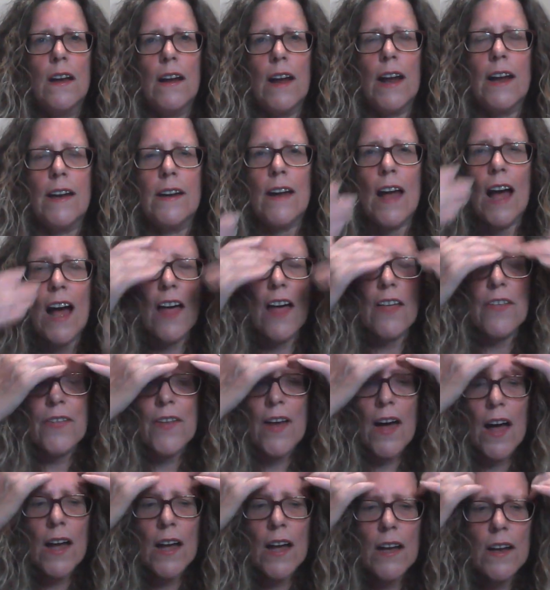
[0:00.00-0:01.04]
and
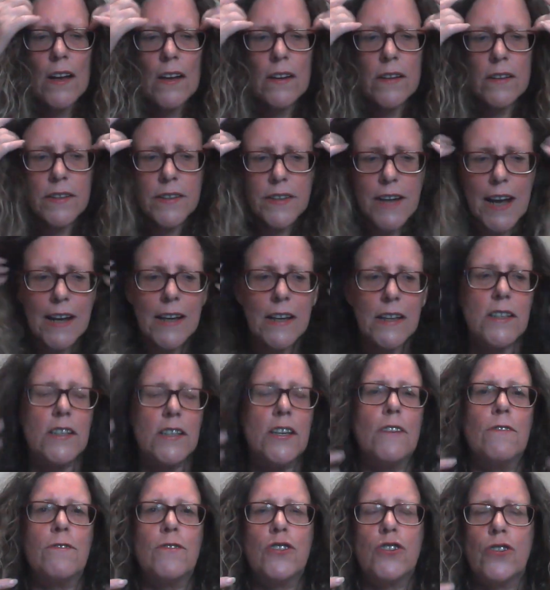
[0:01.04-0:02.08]
other
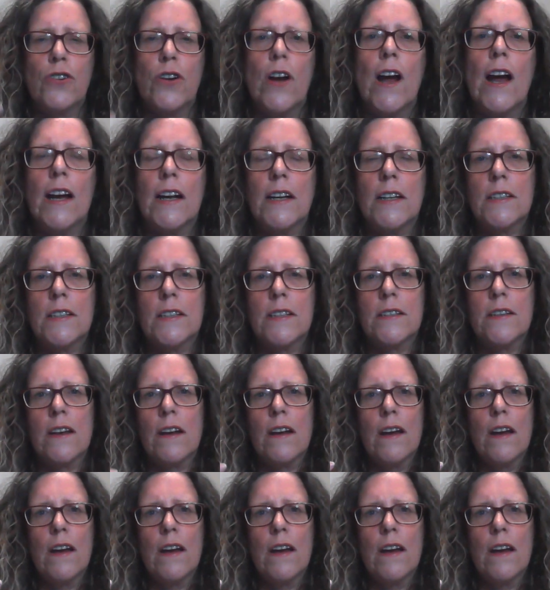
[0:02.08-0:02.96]
negative traits